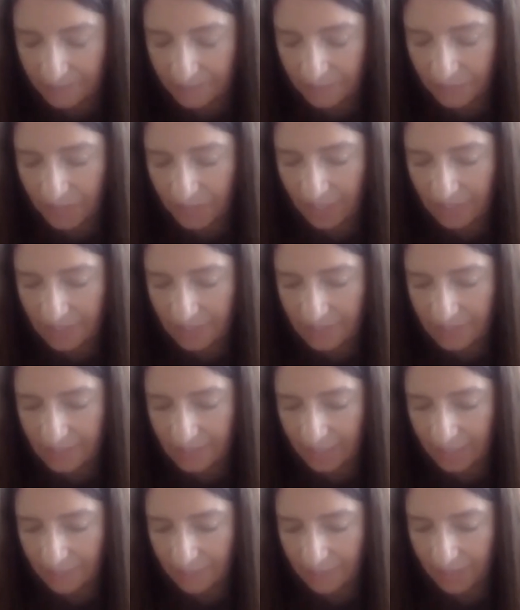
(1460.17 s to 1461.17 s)
put that
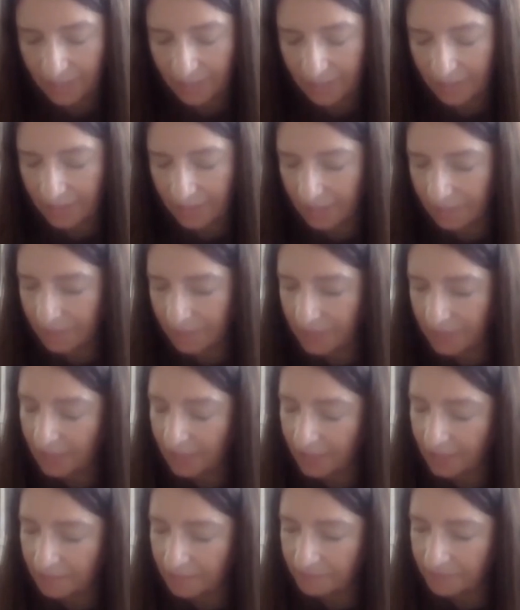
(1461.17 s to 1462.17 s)
disclaimer there. But
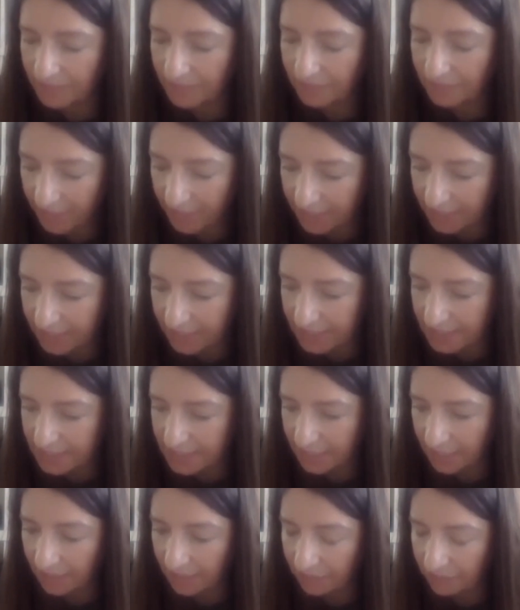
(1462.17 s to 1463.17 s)
if they are
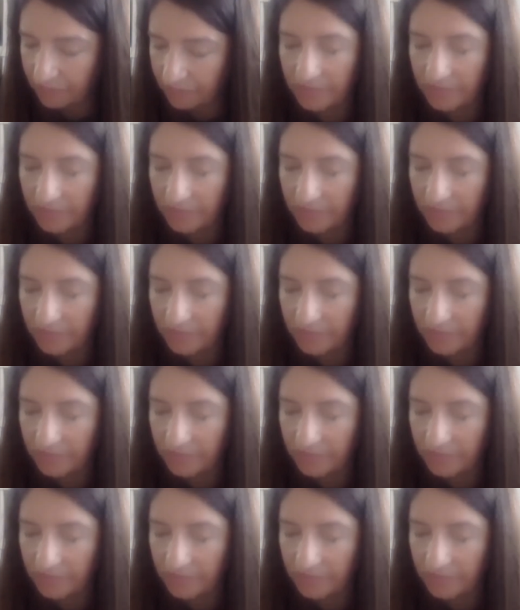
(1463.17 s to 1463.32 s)
safe,